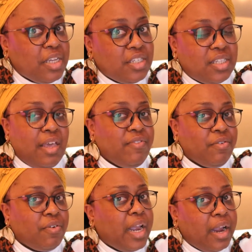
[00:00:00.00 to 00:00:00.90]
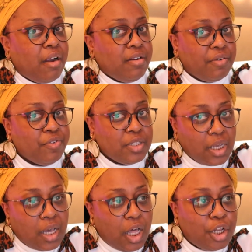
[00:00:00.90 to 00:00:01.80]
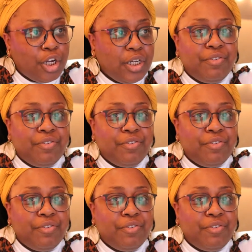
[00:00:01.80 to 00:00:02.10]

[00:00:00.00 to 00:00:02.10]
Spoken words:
They just have different hair, different skin color,